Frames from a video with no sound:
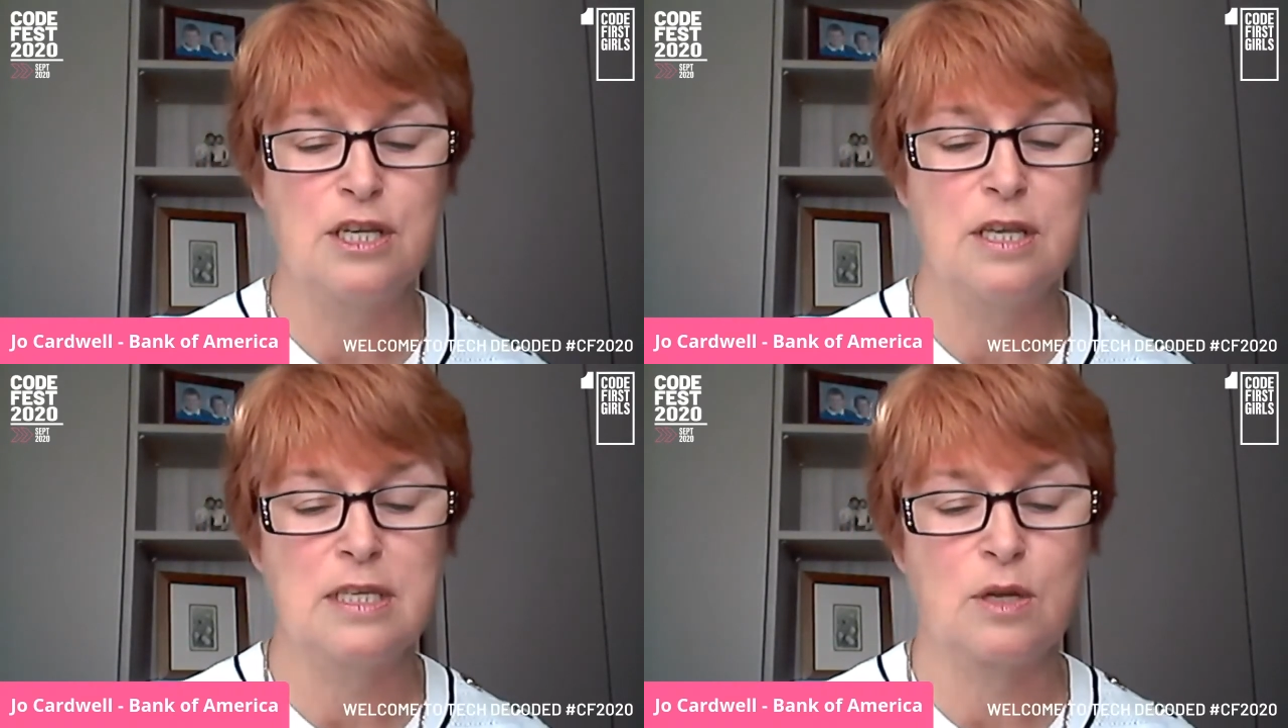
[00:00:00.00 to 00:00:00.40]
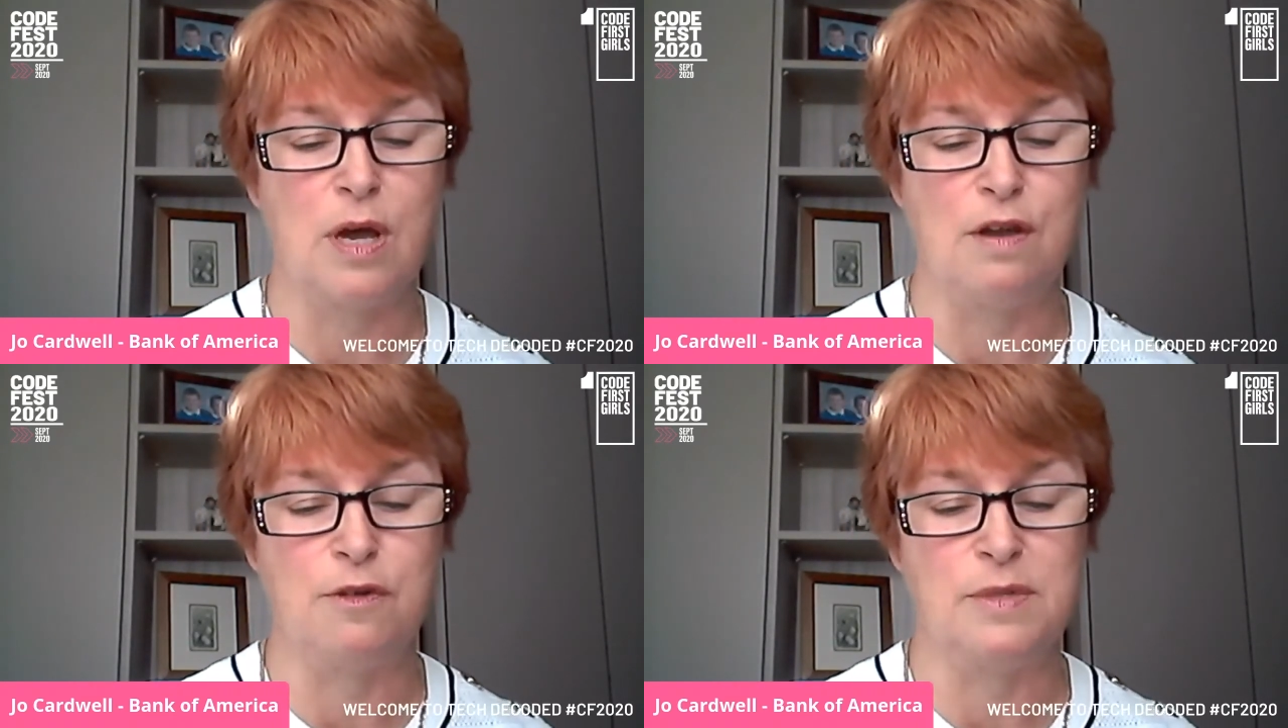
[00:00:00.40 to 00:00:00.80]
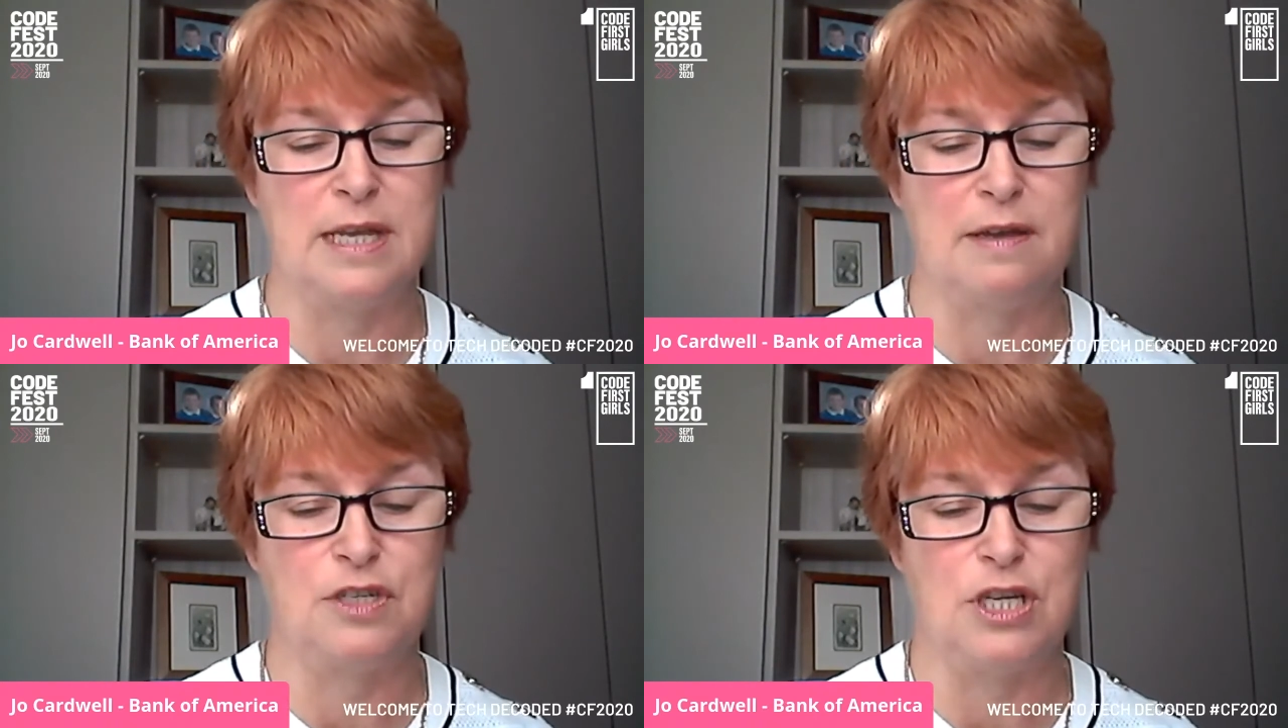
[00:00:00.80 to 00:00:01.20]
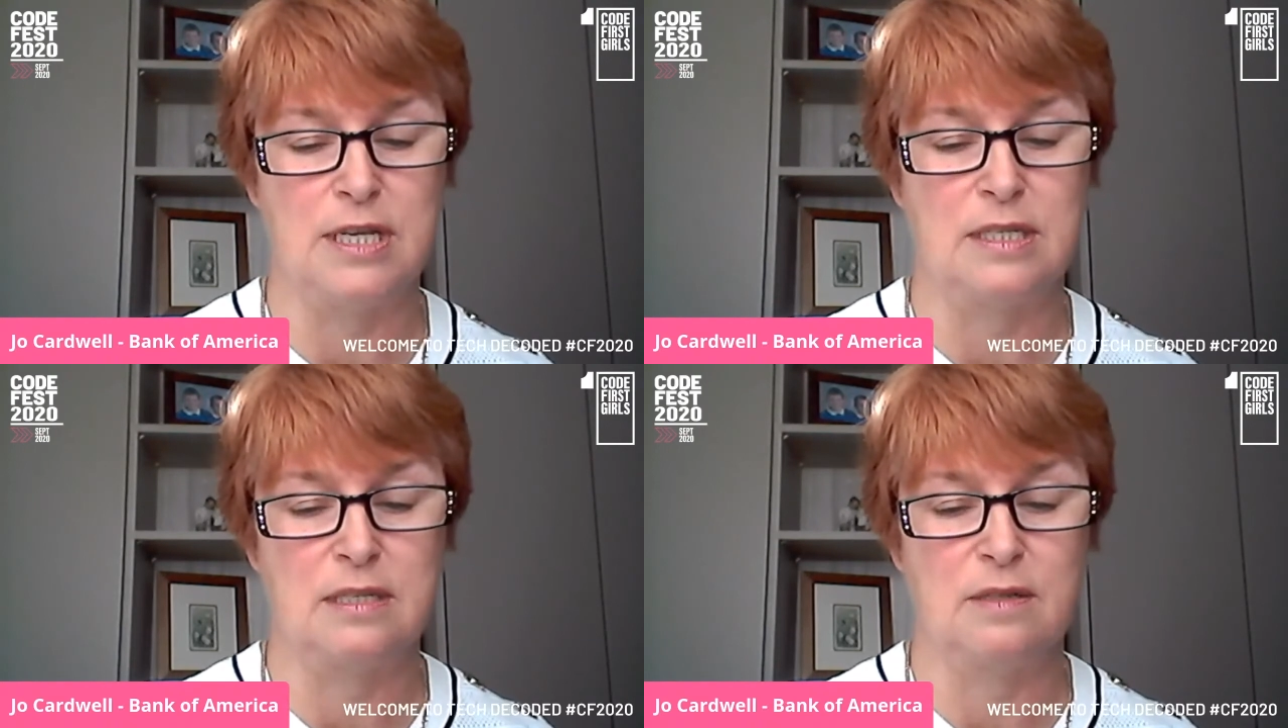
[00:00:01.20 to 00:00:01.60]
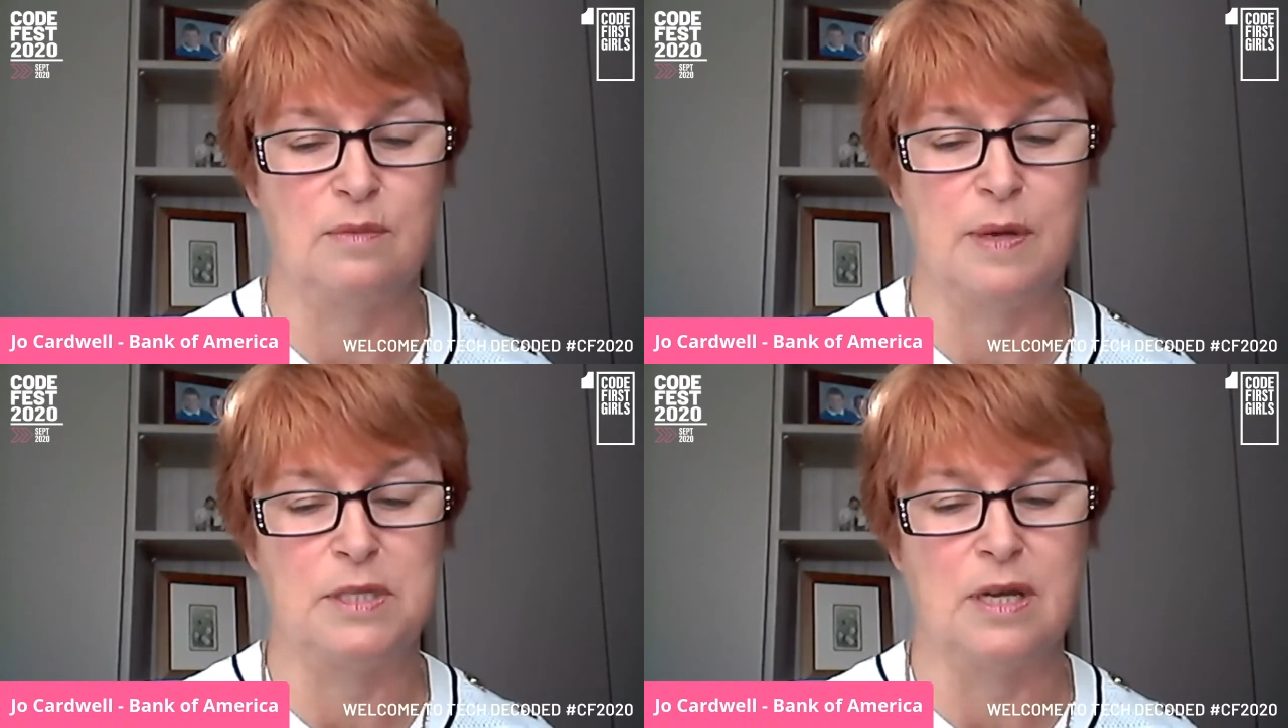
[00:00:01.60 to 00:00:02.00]
I took this quote from CFG's
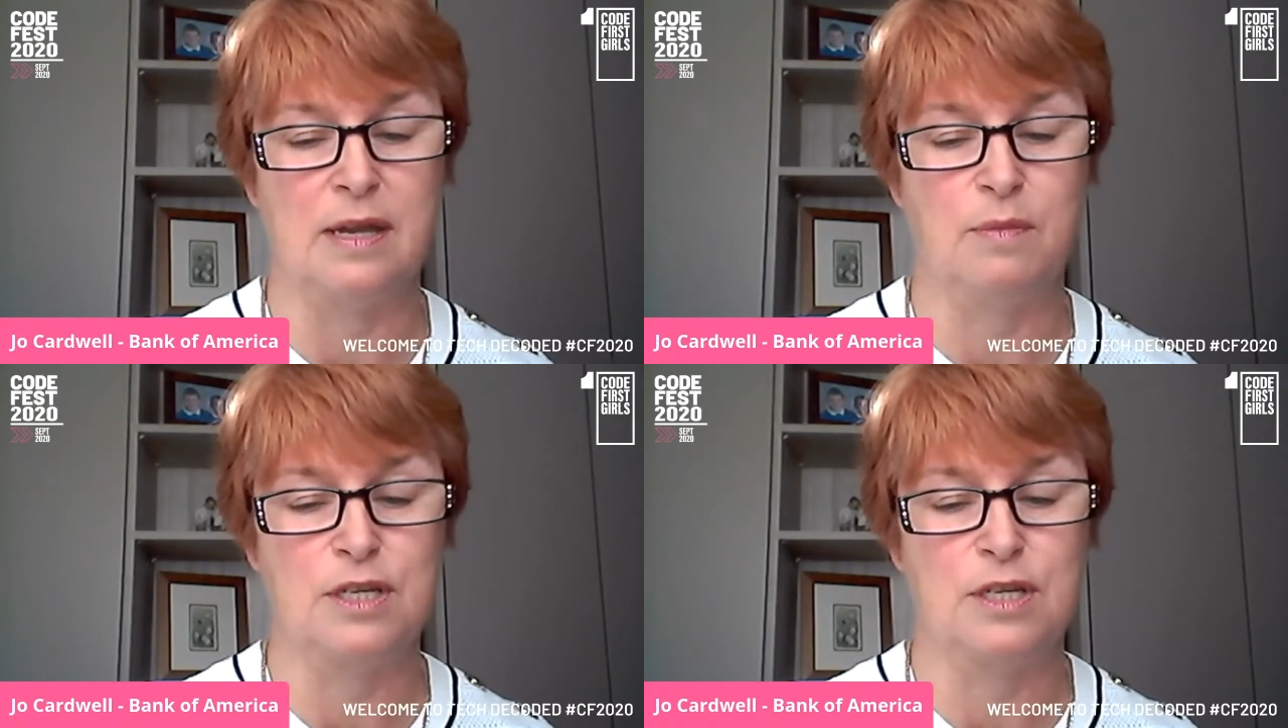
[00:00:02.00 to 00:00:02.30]
website,